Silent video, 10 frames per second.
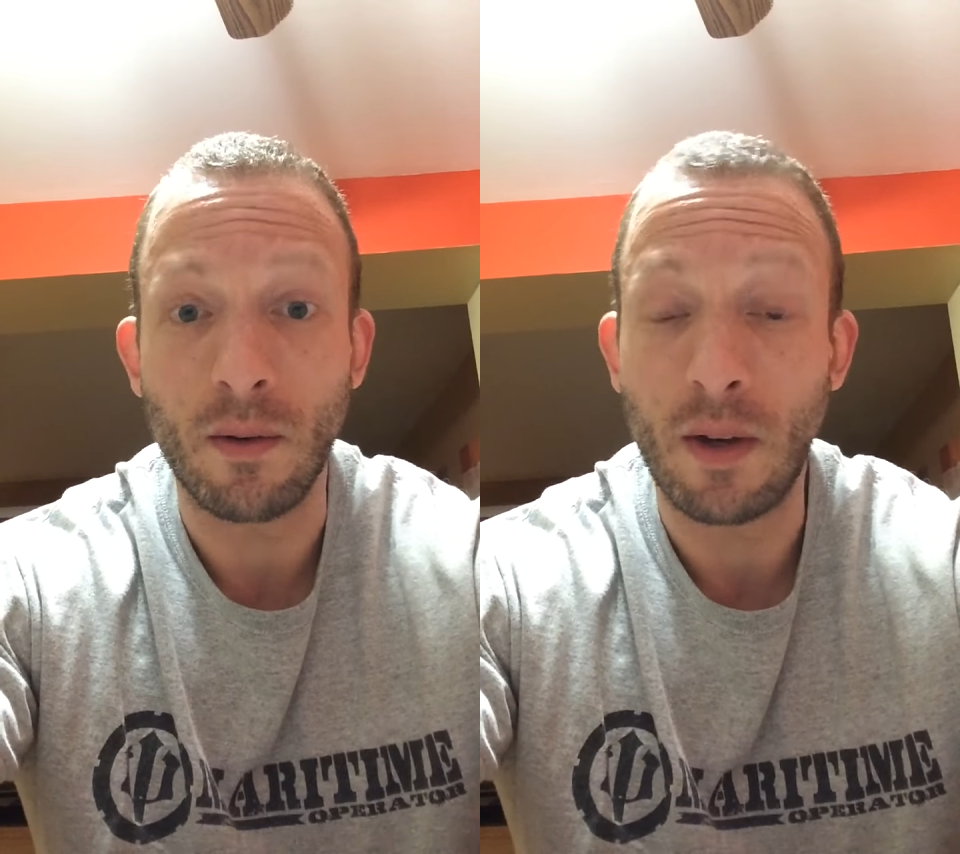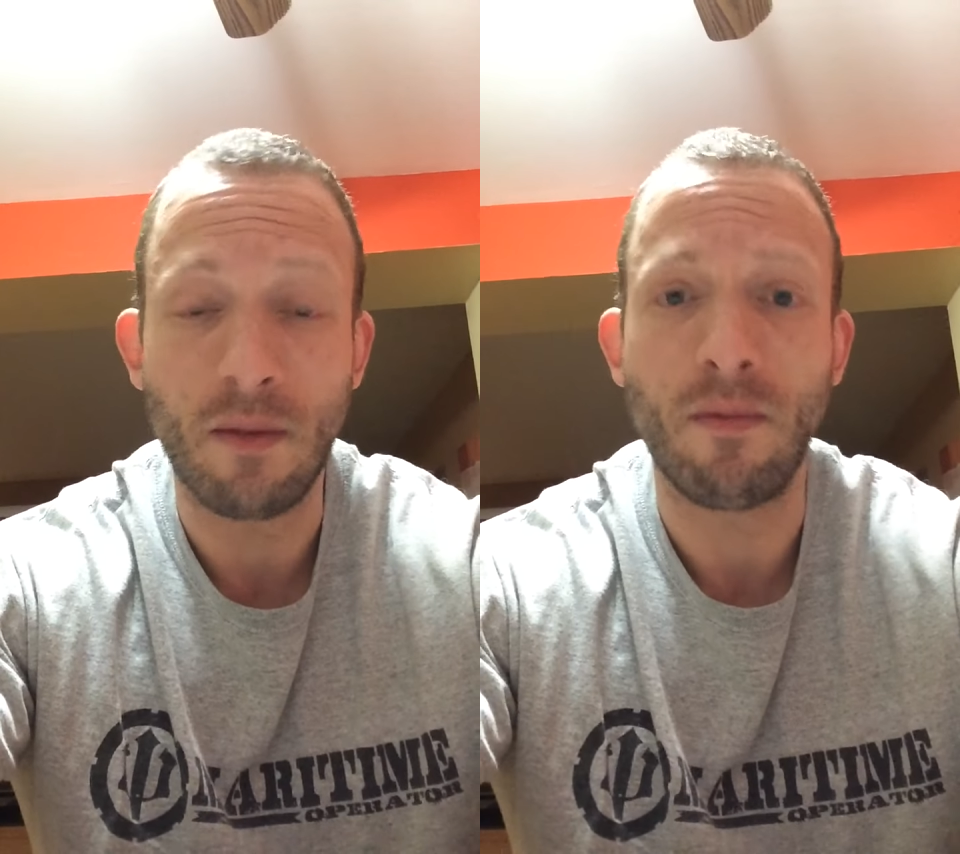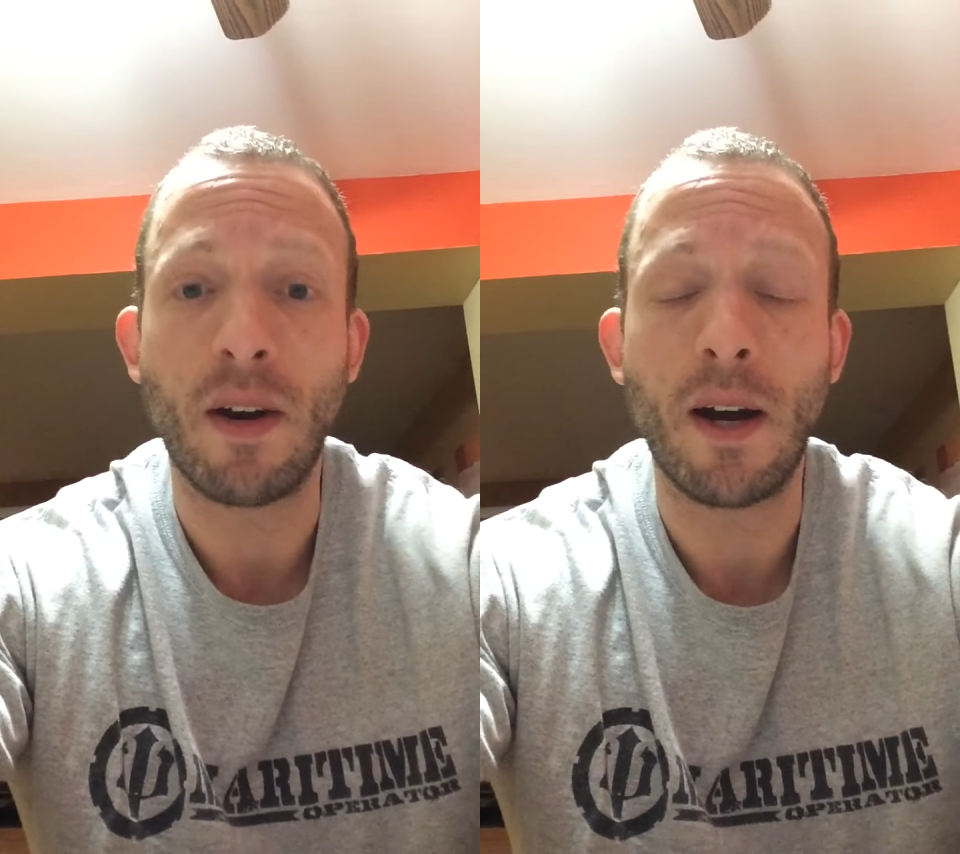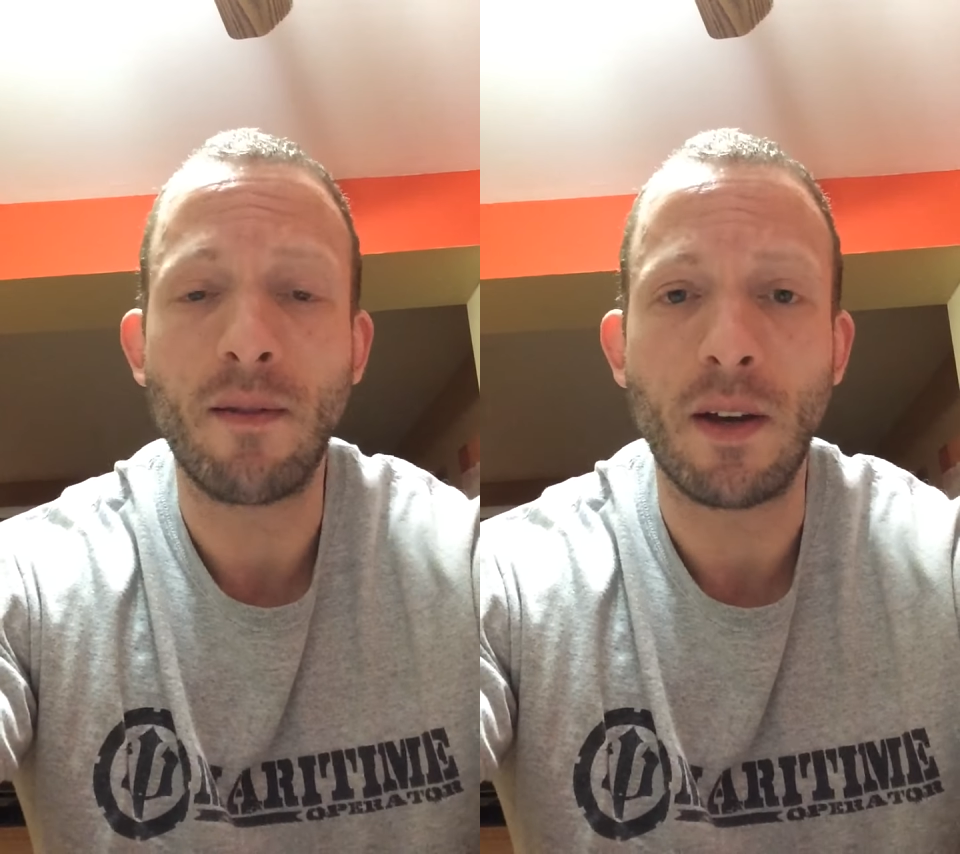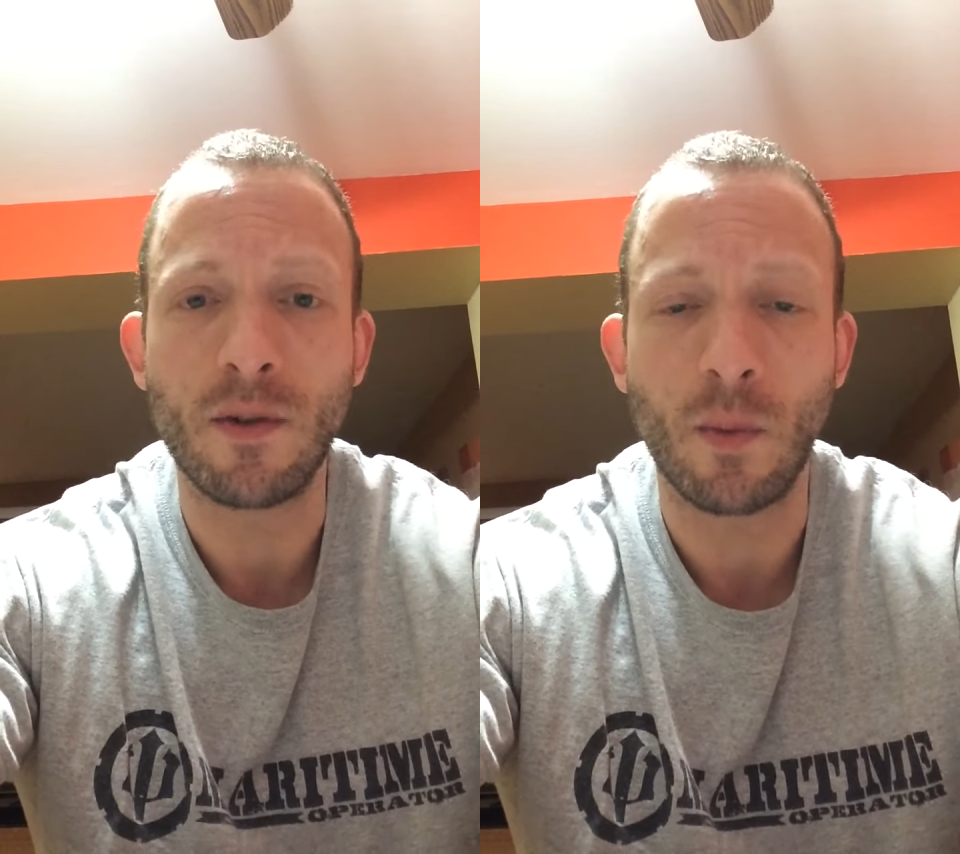or even 5
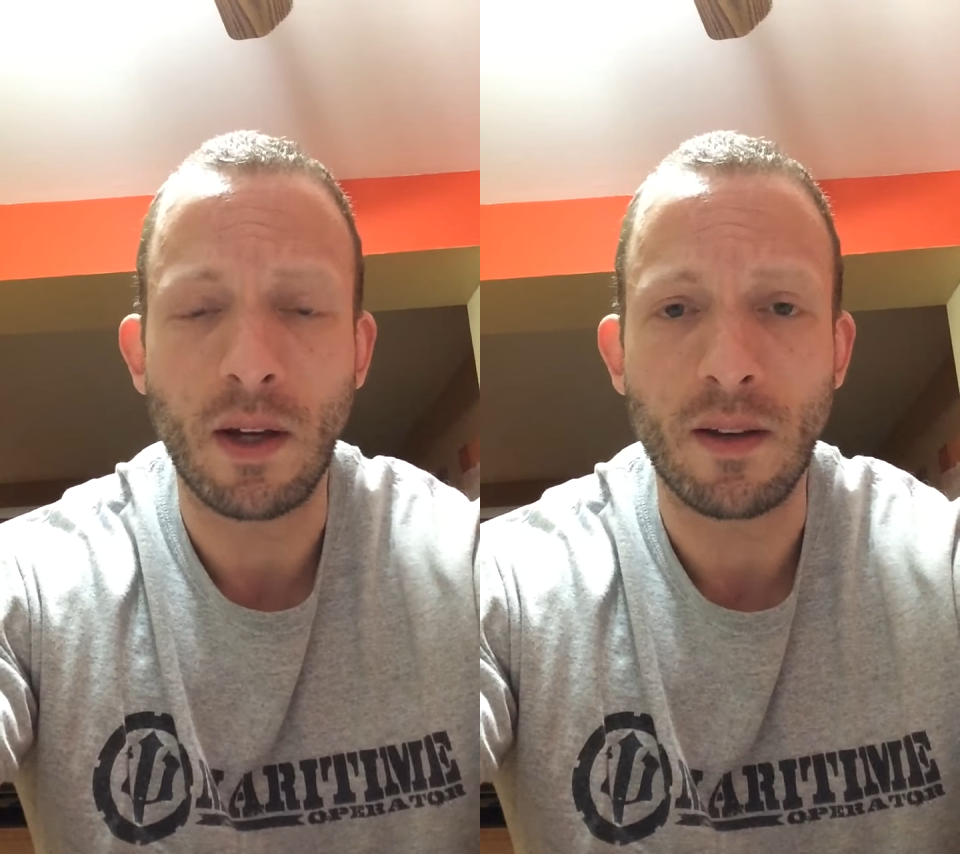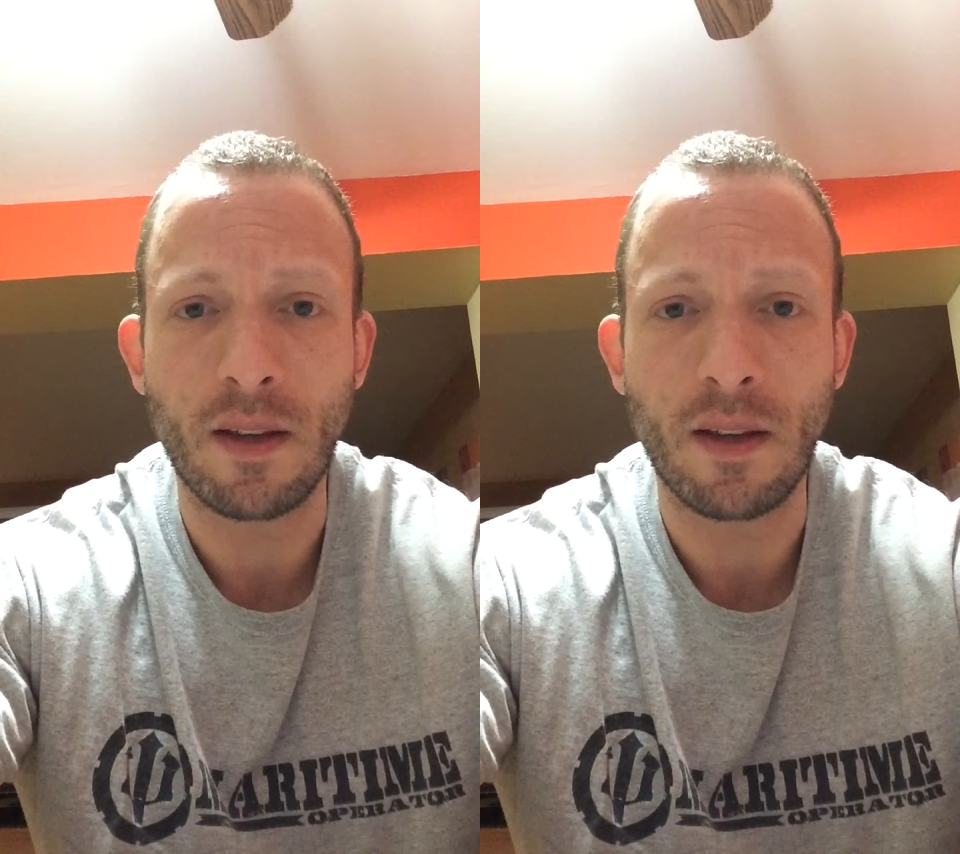days a week,